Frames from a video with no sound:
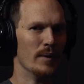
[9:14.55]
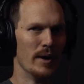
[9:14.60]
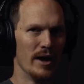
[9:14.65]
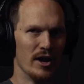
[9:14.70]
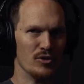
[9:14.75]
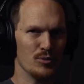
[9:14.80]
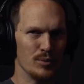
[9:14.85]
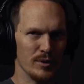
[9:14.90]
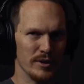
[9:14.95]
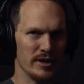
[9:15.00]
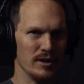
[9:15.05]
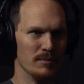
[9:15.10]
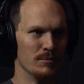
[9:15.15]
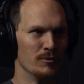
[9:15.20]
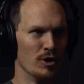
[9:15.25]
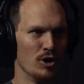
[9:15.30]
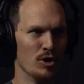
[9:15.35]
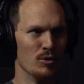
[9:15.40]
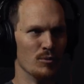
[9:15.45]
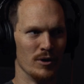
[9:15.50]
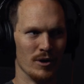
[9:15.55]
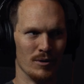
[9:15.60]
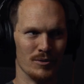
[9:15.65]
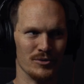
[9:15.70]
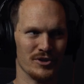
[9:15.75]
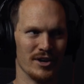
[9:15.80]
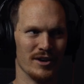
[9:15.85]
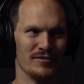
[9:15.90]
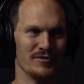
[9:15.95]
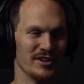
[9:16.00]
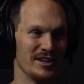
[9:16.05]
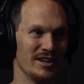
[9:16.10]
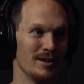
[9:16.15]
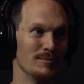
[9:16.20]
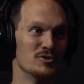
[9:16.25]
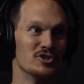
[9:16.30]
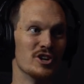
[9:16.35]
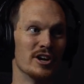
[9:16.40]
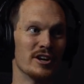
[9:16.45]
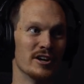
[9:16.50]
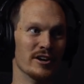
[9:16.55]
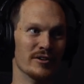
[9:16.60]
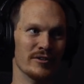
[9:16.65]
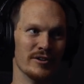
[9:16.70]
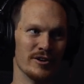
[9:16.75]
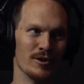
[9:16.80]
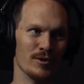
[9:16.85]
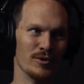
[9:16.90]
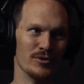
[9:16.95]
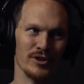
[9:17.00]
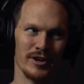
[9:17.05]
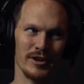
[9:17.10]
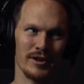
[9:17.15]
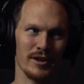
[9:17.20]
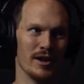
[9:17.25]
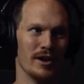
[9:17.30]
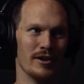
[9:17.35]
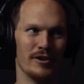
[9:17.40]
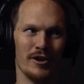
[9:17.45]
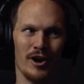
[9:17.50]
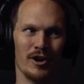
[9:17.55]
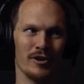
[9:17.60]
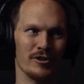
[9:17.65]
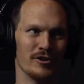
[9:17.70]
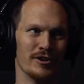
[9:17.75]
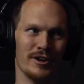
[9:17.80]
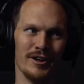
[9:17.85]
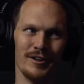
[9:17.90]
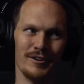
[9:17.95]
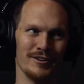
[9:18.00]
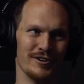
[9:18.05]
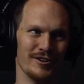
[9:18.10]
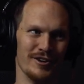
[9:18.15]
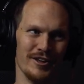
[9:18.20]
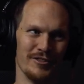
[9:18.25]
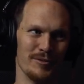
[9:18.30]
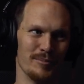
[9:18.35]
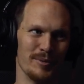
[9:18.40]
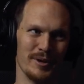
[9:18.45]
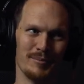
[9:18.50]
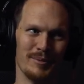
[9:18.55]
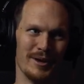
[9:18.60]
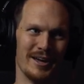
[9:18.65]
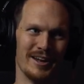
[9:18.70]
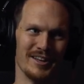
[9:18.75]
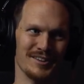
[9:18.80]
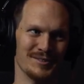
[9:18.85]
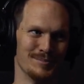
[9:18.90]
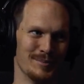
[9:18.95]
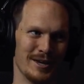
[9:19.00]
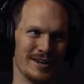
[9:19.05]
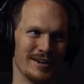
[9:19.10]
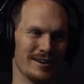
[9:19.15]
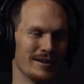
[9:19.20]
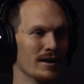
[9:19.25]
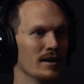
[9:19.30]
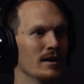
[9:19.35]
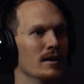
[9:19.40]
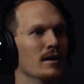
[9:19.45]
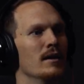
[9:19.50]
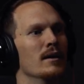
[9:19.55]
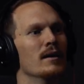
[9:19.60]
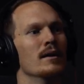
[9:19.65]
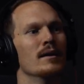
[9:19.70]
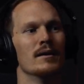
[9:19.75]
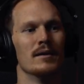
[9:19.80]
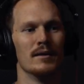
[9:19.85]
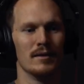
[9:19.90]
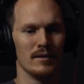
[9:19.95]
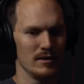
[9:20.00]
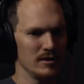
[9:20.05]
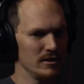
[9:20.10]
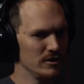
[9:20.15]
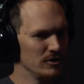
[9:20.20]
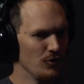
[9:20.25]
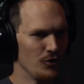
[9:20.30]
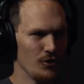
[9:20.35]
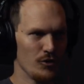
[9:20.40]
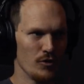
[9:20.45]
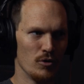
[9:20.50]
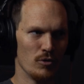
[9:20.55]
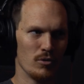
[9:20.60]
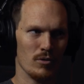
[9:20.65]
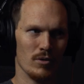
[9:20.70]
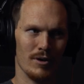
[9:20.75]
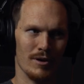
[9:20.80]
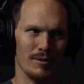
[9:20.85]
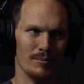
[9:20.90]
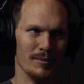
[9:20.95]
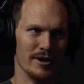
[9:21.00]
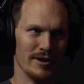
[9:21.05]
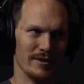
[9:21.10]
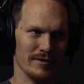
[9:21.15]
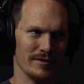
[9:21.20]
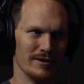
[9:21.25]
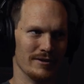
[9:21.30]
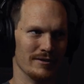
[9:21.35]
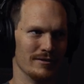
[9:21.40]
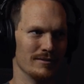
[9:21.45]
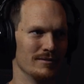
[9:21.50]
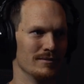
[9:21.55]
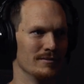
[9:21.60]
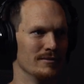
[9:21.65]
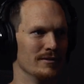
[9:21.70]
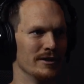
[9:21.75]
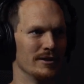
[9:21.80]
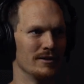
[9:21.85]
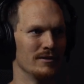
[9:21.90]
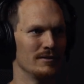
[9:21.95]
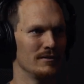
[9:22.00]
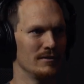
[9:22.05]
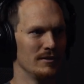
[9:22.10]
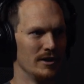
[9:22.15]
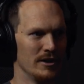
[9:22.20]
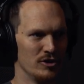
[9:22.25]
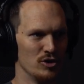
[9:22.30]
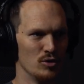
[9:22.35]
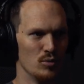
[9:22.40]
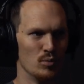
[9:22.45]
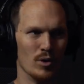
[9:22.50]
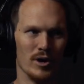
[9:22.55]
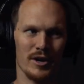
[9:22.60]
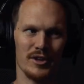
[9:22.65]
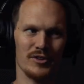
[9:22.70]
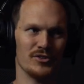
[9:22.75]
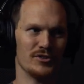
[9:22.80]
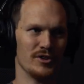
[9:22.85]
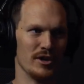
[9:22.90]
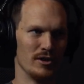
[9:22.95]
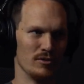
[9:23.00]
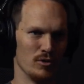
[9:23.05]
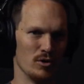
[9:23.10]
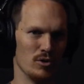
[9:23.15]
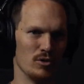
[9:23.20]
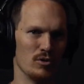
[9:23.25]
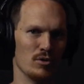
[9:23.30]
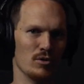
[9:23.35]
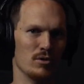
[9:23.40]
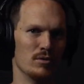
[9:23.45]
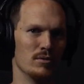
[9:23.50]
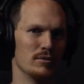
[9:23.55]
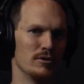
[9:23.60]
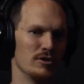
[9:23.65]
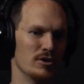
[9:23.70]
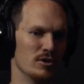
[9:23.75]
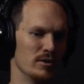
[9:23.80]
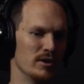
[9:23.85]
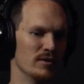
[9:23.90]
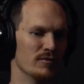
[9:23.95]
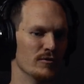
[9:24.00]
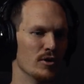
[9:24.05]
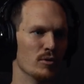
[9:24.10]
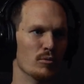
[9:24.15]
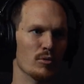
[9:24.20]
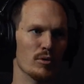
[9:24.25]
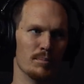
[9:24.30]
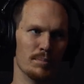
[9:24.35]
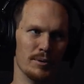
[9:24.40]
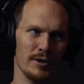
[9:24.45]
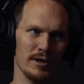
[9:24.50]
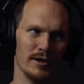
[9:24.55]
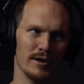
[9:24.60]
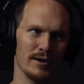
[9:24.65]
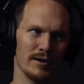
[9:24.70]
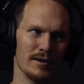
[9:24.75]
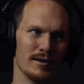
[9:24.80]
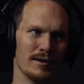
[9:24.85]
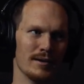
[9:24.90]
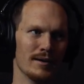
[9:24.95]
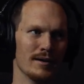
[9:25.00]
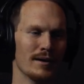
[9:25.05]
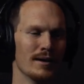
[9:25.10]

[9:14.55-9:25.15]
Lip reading: as we keep growing, we always have to keep checking our egos. Like, no, you're not the big badass bank. You're the local hard money lender. Like, and you want to stay local. Even though we're big,